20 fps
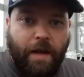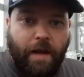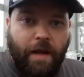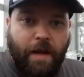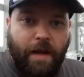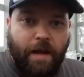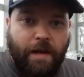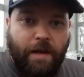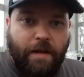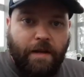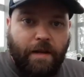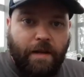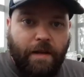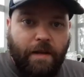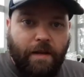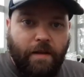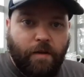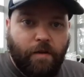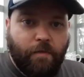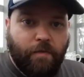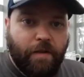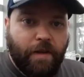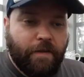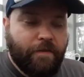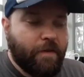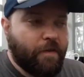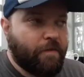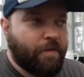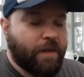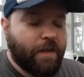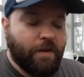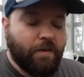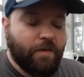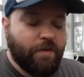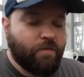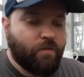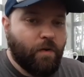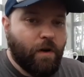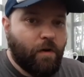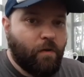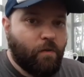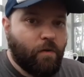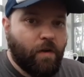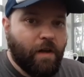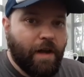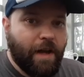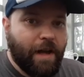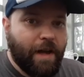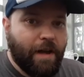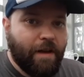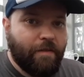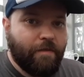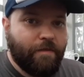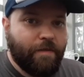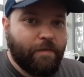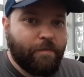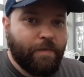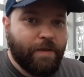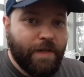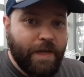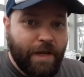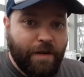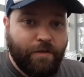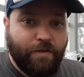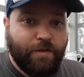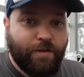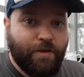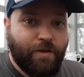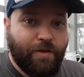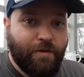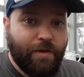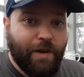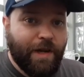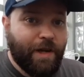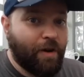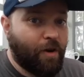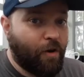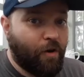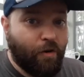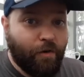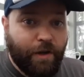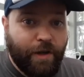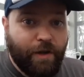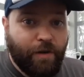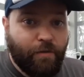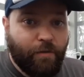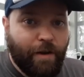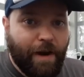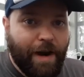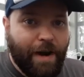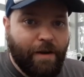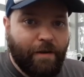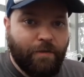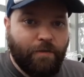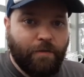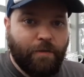and hopefully if everything goes well we'll have potatoes growing all year round.